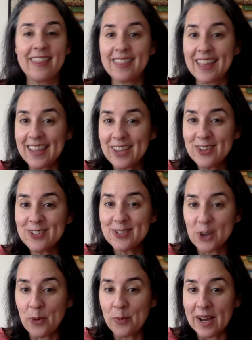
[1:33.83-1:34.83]
Thank you
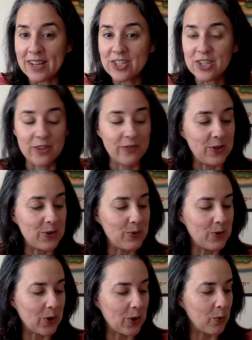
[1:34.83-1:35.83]
so much if
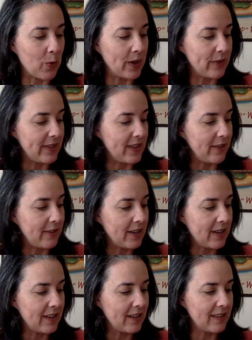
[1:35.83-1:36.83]
you are one of the
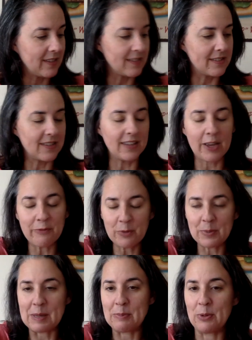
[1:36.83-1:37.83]
delightful
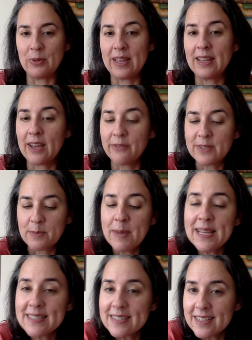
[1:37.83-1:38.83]
people that left a
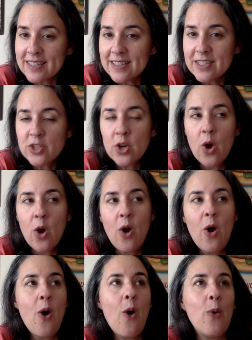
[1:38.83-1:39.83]
message
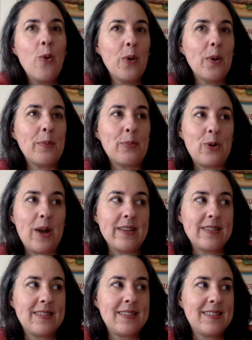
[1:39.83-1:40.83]
or
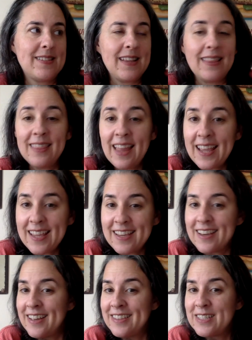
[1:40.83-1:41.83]
pressed like
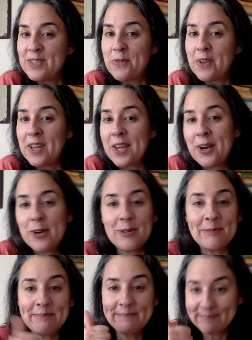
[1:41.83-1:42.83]
on this
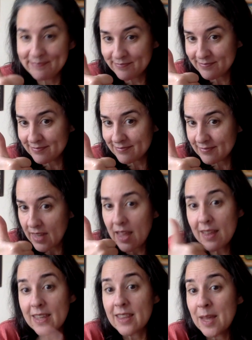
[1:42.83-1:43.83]
video.
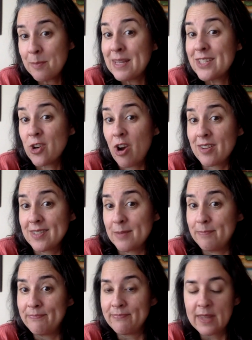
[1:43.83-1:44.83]
That means you're awesome.